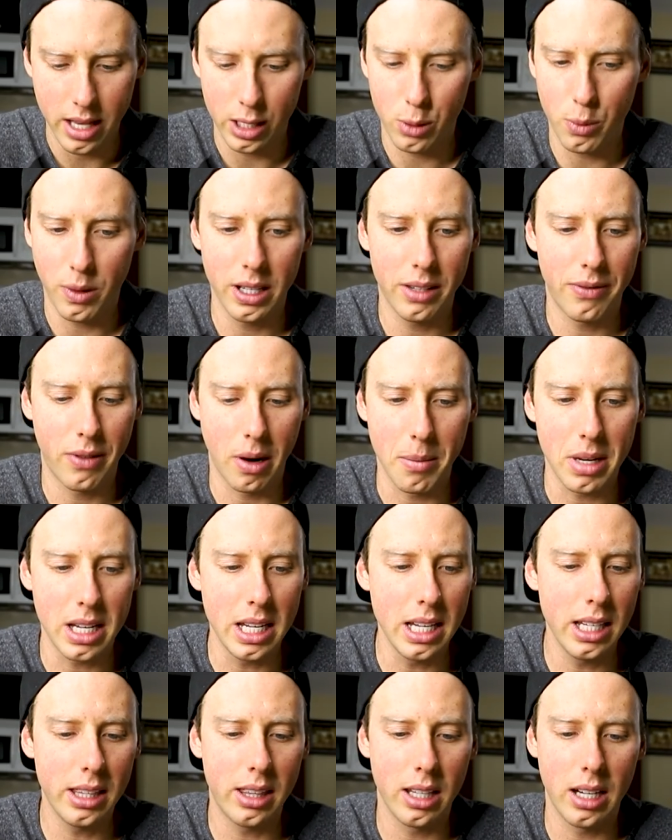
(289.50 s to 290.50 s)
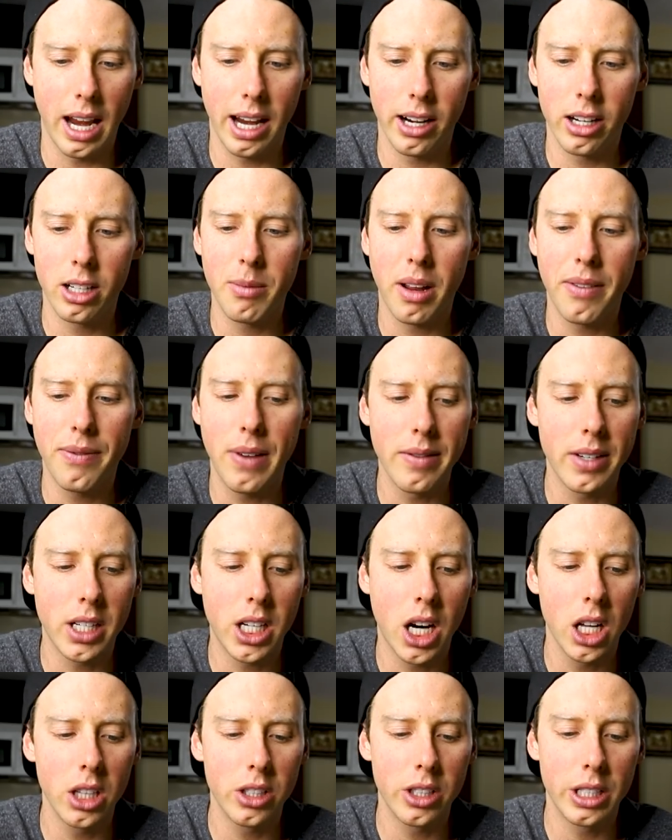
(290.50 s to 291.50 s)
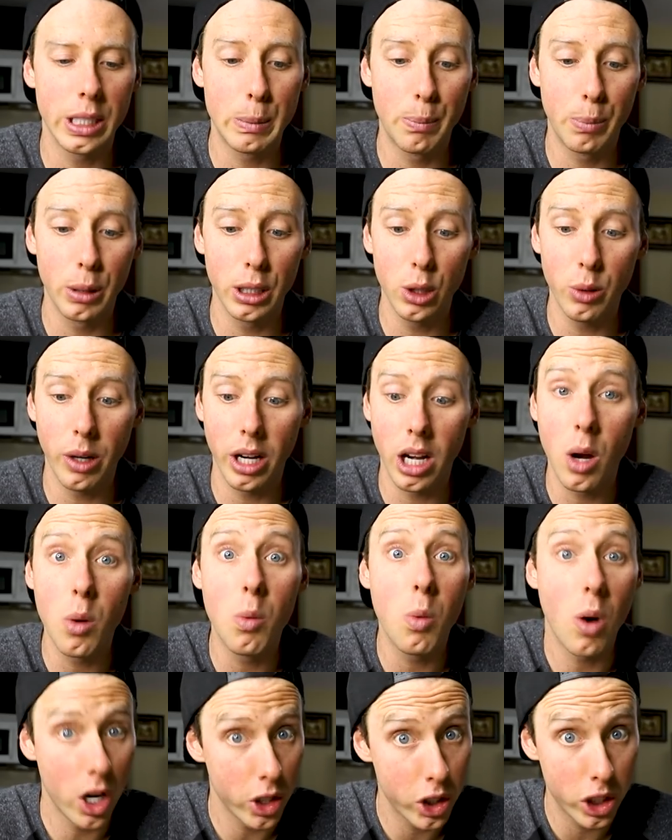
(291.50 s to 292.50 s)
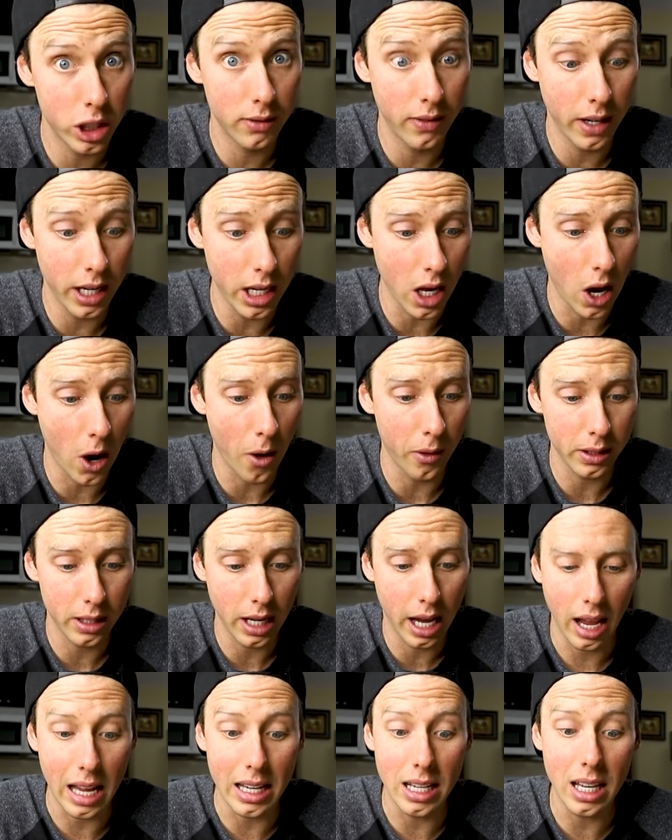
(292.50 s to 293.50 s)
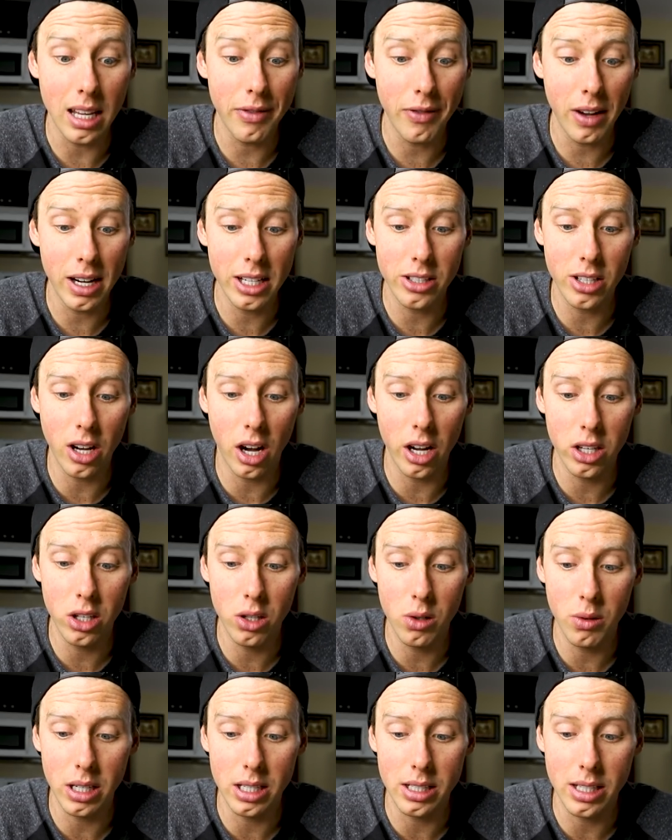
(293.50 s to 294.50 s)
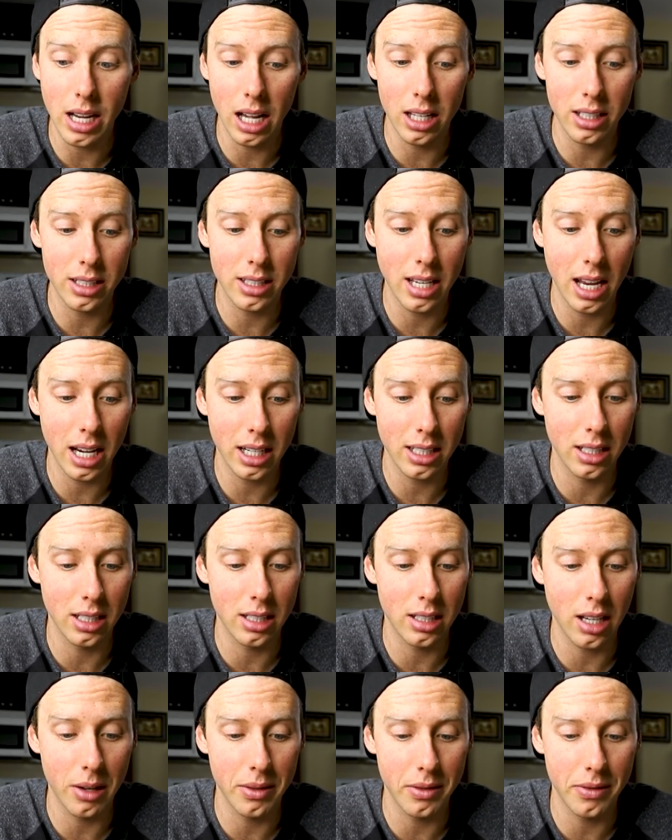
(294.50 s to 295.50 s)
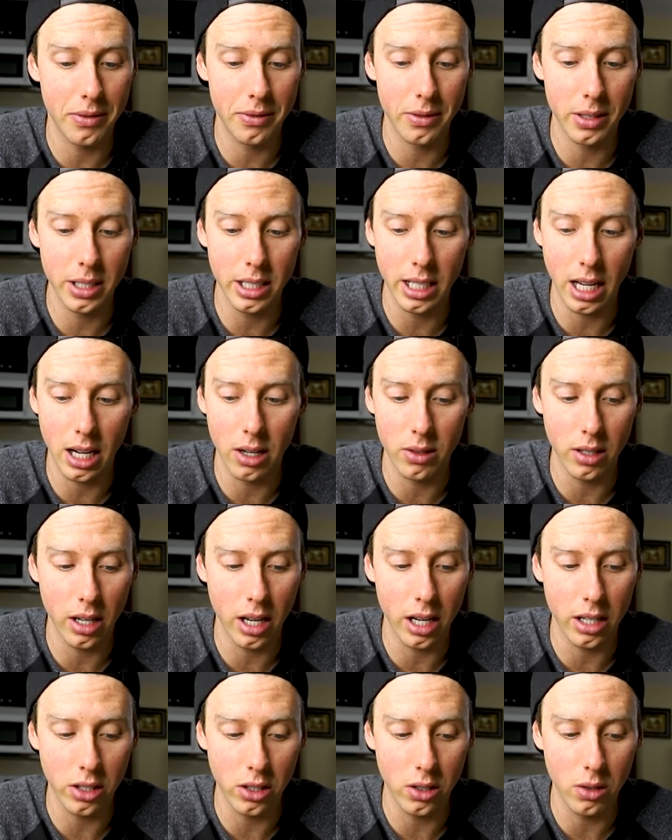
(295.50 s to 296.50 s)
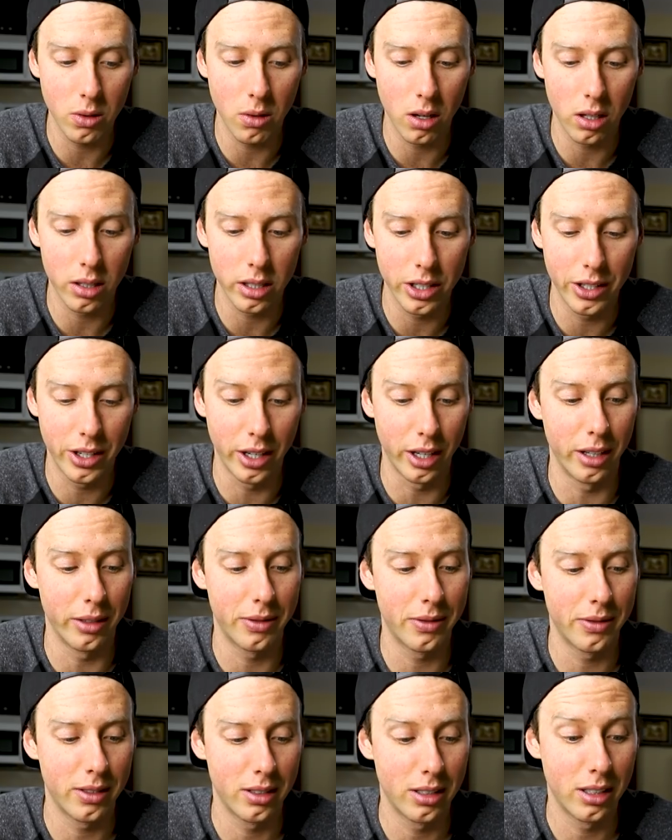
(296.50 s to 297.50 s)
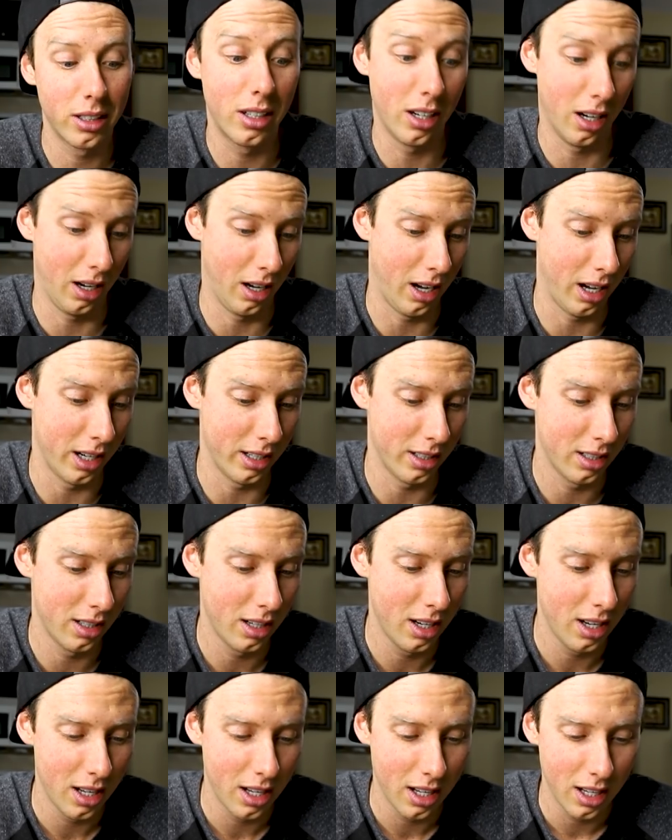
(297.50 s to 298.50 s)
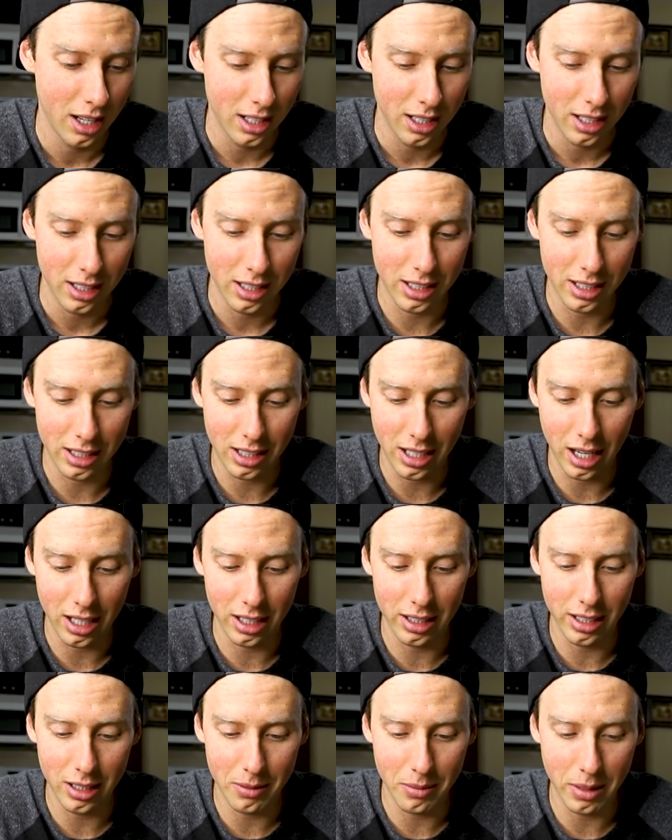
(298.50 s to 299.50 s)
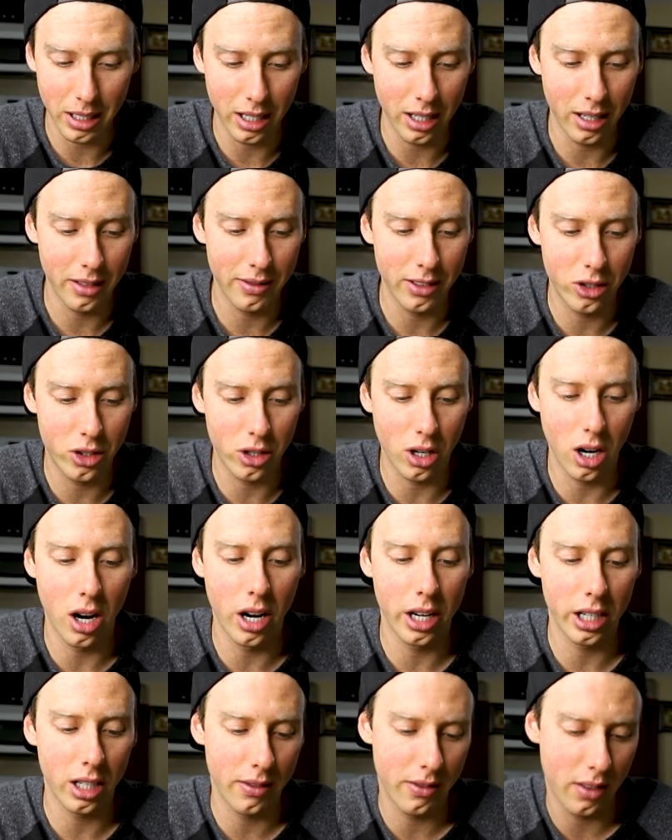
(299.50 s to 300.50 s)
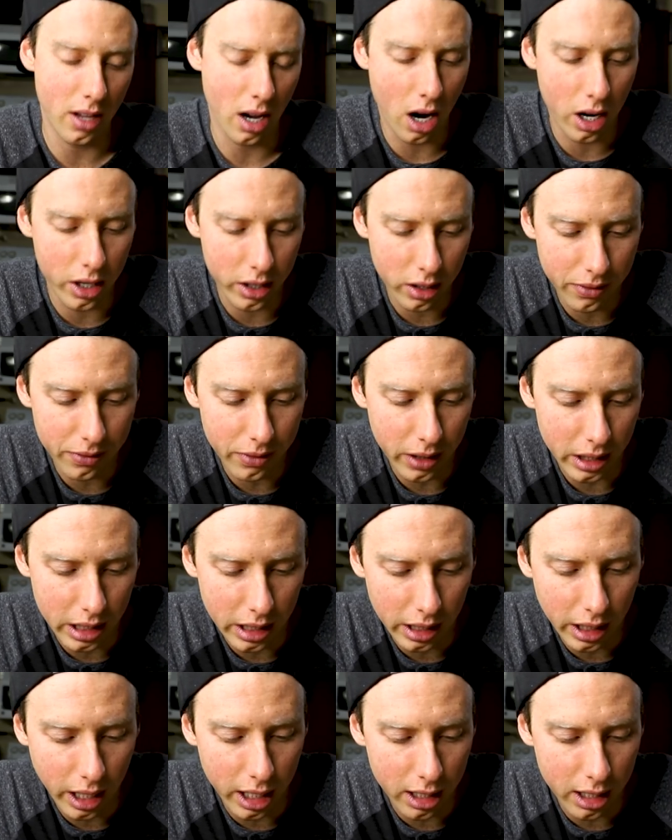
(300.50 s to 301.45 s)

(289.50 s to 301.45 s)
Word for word: And this one is from Ethan. Aaron, my favorite color is blue and I watch your videos. And if I saw you in Dallas, Texas, I would freak out, and you are a Nerf god. He's got a little bit of a drawing of the, are you freaking